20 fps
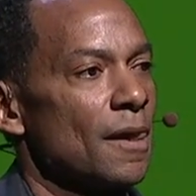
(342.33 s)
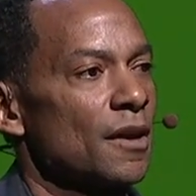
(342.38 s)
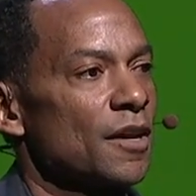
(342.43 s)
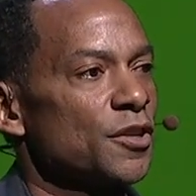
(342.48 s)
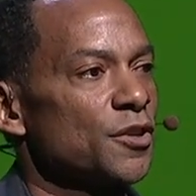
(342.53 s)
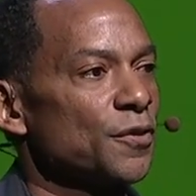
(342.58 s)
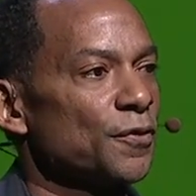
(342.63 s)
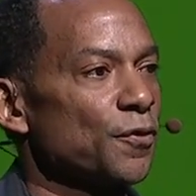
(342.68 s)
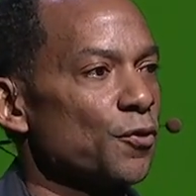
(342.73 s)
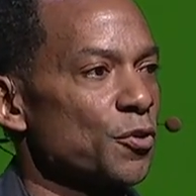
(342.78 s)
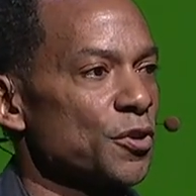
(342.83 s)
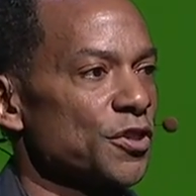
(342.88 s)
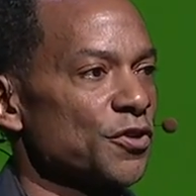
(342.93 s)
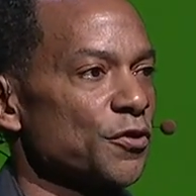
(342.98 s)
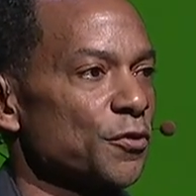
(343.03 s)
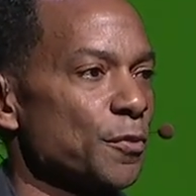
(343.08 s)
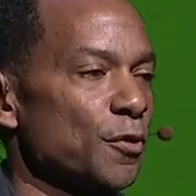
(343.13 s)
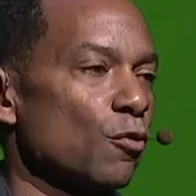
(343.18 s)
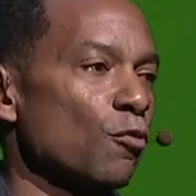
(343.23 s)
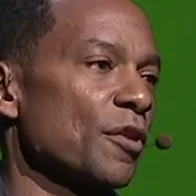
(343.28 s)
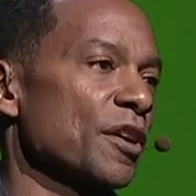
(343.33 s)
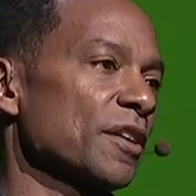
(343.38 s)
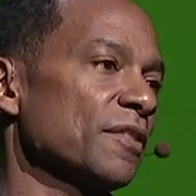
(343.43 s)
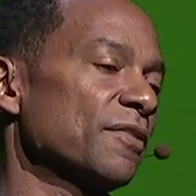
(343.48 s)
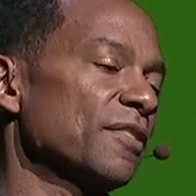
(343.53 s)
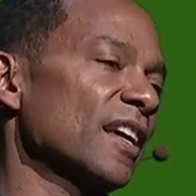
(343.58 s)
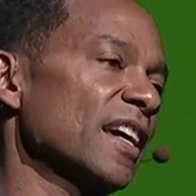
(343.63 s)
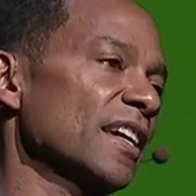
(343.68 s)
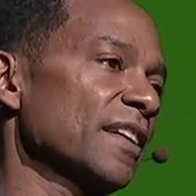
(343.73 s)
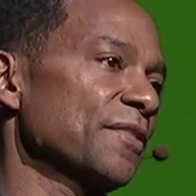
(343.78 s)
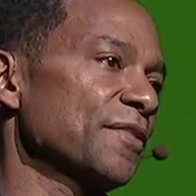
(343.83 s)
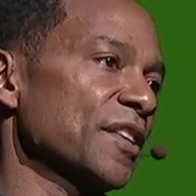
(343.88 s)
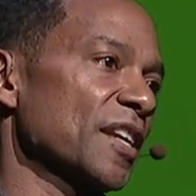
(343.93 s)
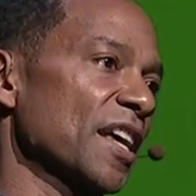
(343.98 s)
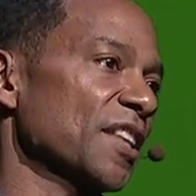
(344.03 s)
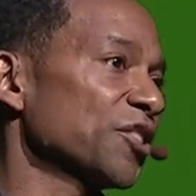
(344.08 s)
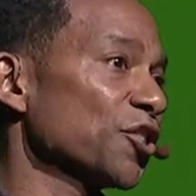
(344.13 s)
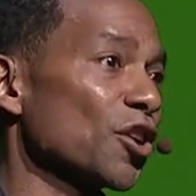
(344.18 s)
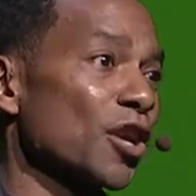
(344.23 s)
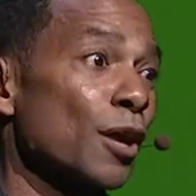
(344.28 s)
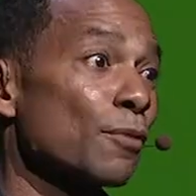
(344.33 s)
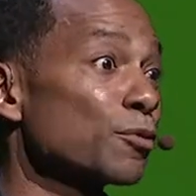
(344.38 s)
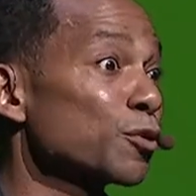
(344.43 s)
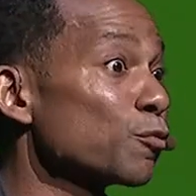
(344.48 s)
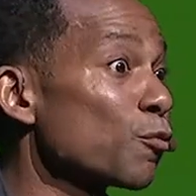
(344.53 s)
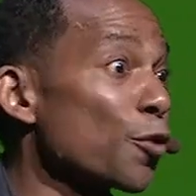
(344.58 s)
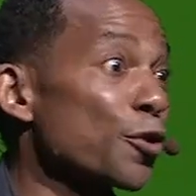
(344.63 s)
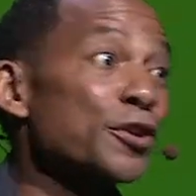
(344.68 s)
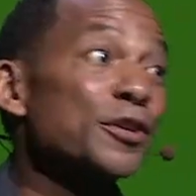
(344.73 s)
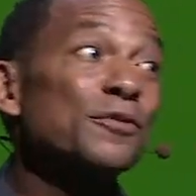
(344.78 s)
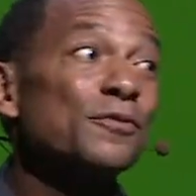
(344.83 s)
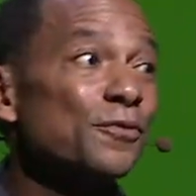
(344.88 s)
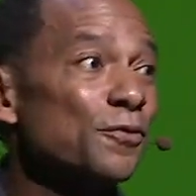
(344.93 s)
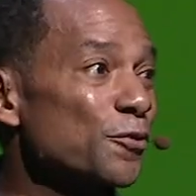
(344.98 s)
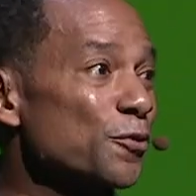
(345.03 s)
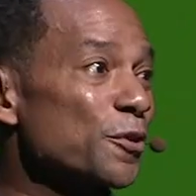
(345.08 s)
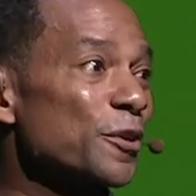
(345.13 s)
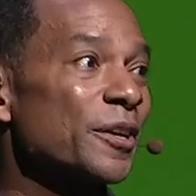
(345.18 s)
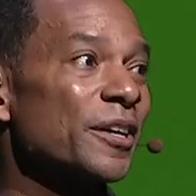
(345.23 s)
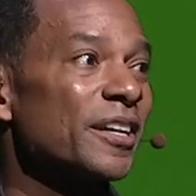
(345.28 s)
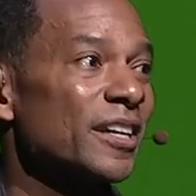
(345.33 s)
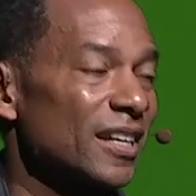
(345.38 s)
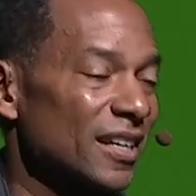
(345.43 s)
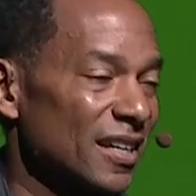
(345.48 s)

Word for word: a divorce from a way of life that I thought I was working for.